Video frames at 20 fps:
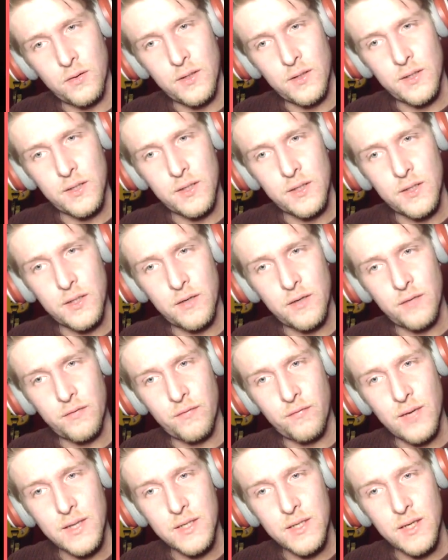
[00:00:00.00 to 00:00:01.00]
This is a
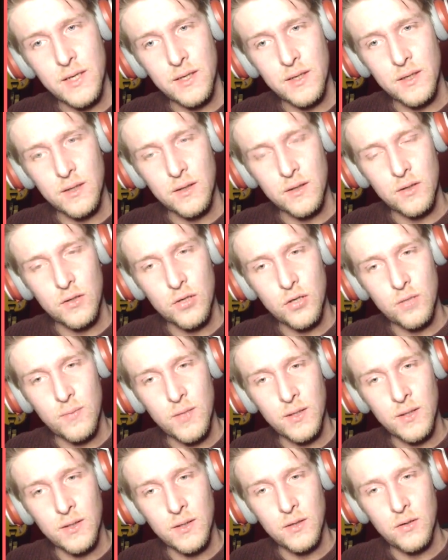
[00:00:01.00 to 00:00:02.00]
different letter.
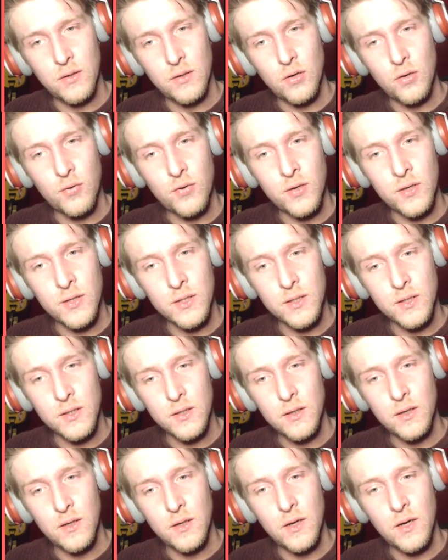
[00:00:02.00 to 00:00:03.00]
Come on, upright.
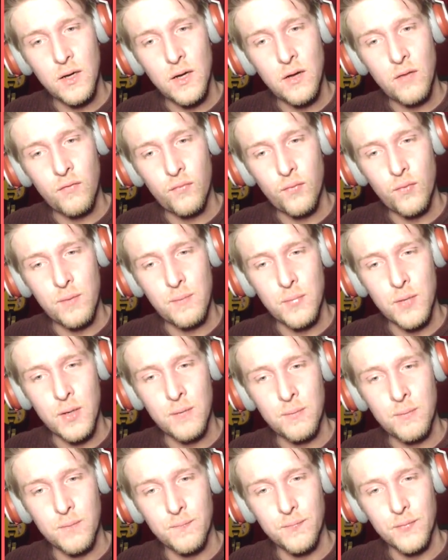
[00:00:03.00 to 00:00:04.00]
Off we
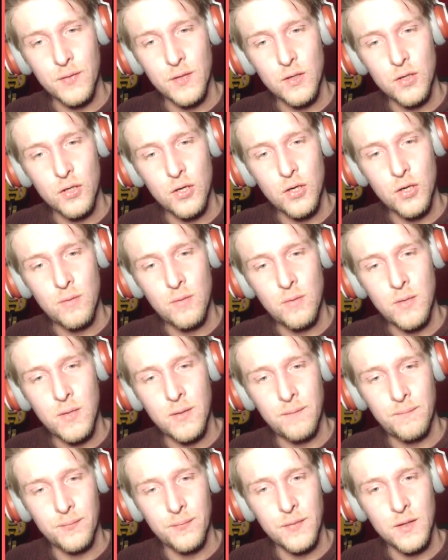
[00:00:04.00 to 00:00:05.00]
pop. Come
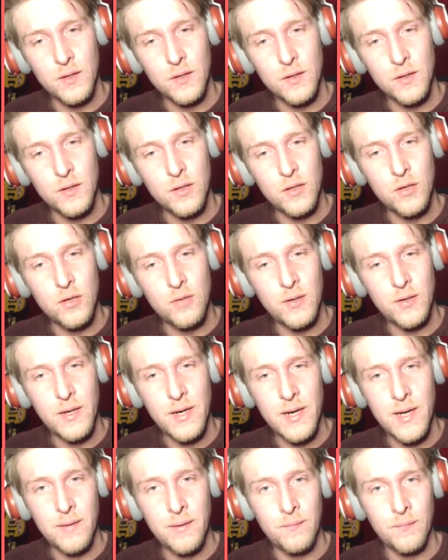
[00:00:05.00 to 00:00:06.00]
on. Come
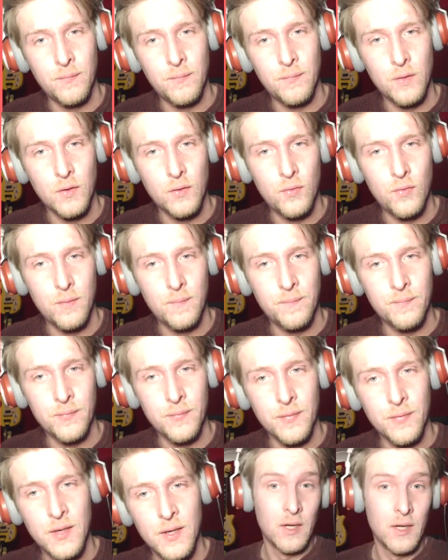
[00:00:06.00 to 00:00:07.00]
on now. Whoop.
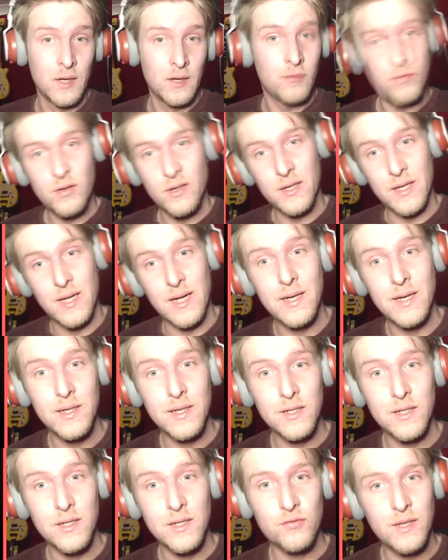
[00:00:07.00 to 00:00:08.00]
Right, okay,
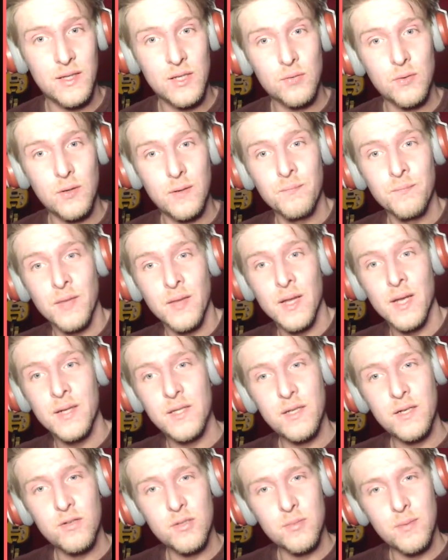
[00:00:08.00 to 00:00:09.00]
let's read this one.
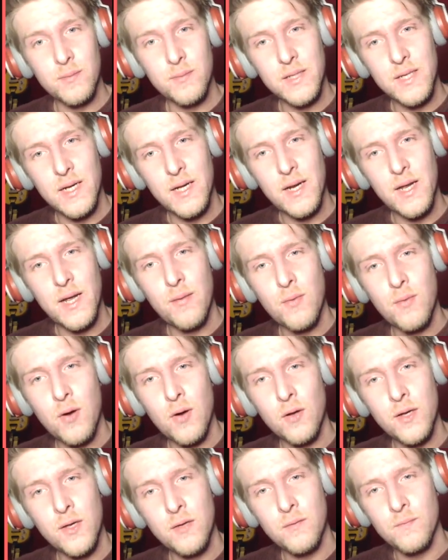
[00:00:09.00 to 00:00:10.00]
Dearest Mum and Dad, how
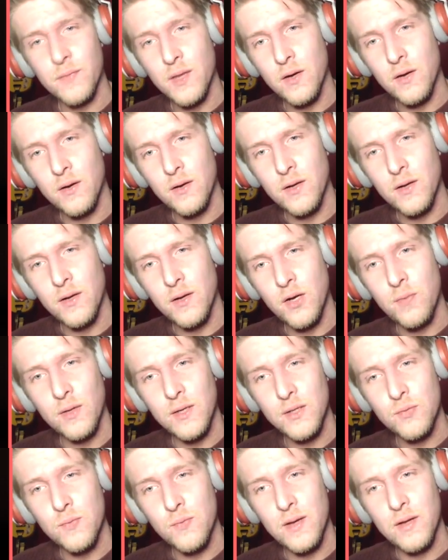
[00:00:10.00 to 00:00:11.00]
are you? I hope
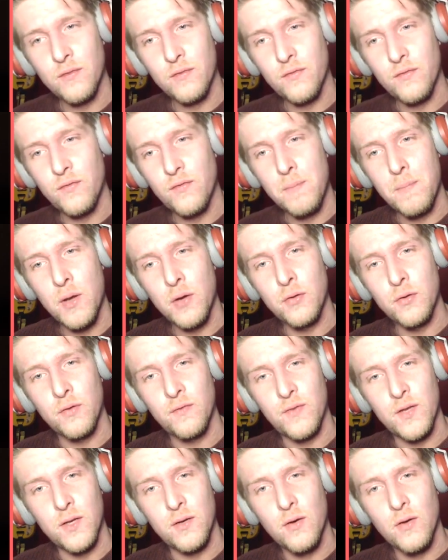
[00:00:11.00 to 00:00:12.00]
all is well for
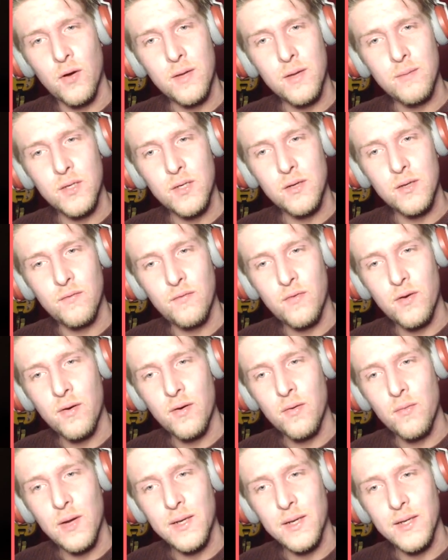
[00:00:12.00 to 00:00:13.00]
both of you. I am doing
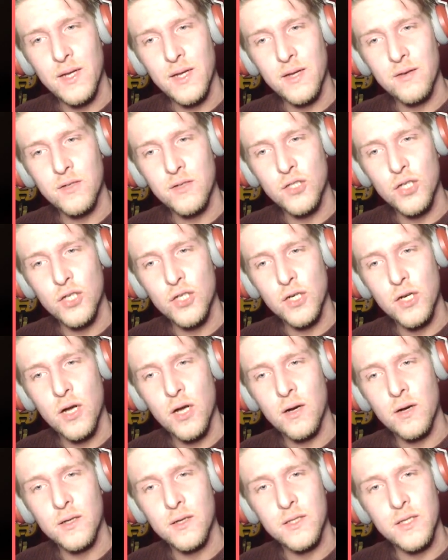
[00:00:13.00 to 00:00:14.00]
very well in here in
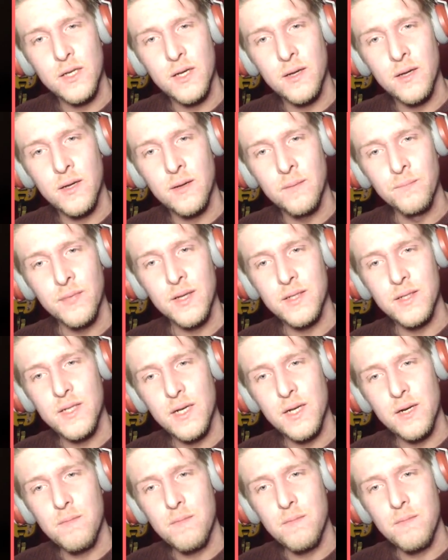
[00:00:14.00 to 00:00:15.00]
Jakarta.
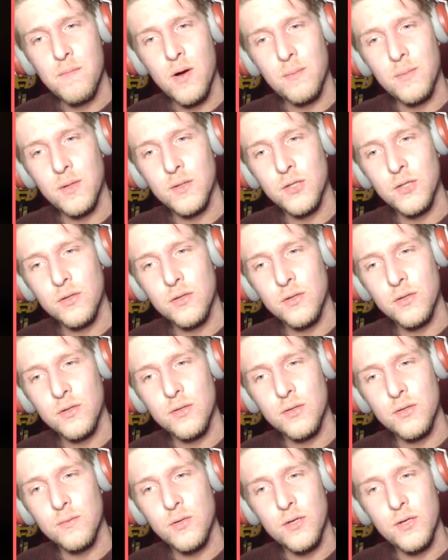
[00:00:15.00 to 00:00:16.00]
Dad and Mom, I just
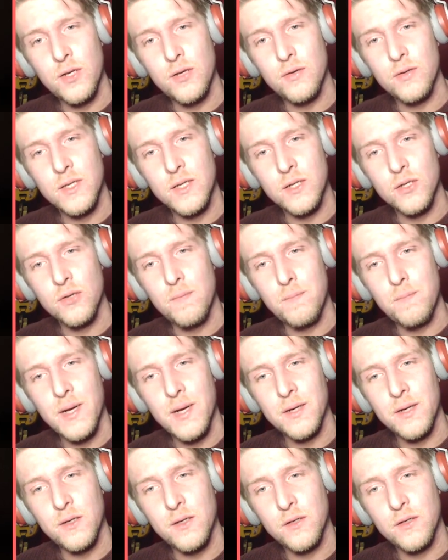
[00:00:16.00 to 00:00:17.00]
got some good news and some
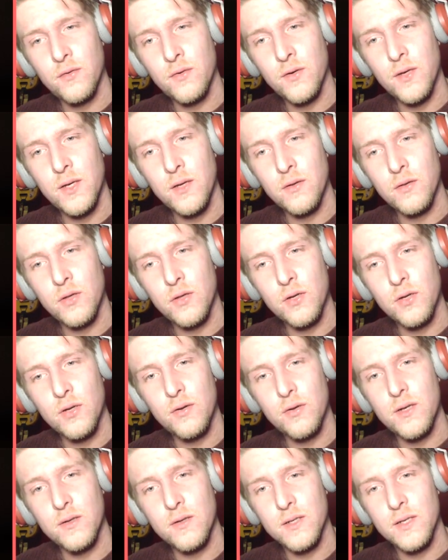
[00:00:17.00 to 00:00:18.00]
bad news for you. The
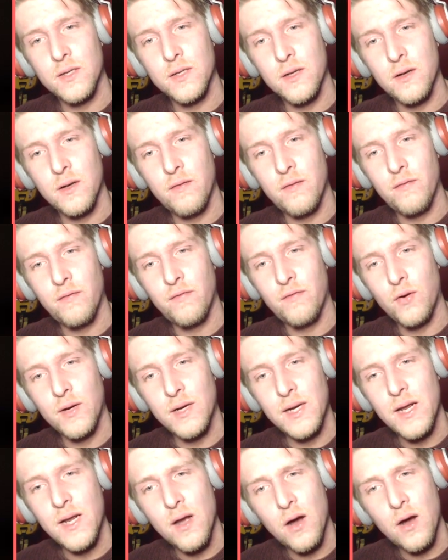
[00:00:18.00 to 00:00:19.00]
good news is I am
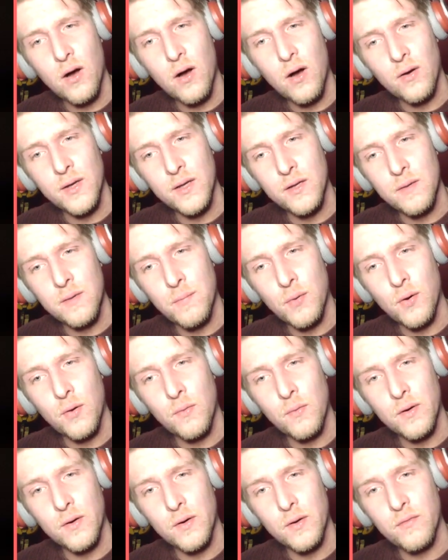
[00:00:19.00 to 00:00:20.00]
finally hired by
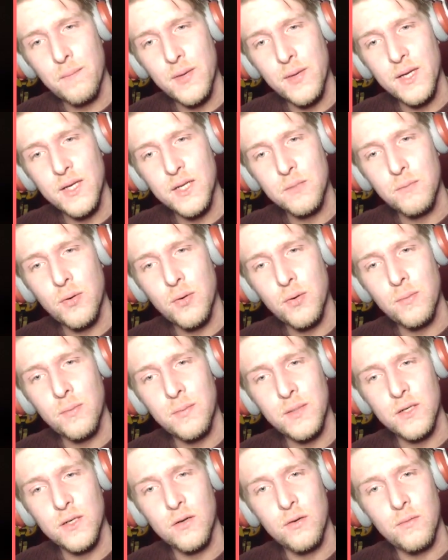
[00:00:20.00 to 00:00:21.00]
one of the biggest
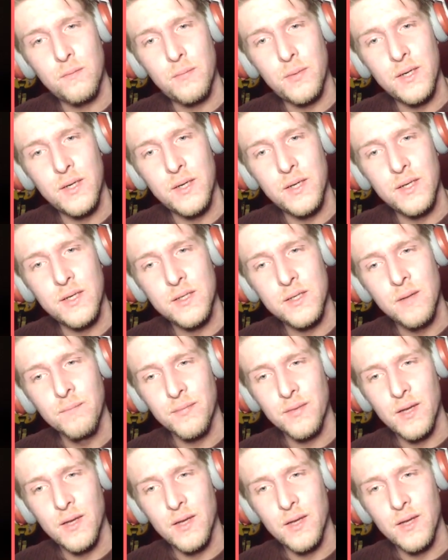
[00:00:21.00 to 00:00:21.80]
publishing companies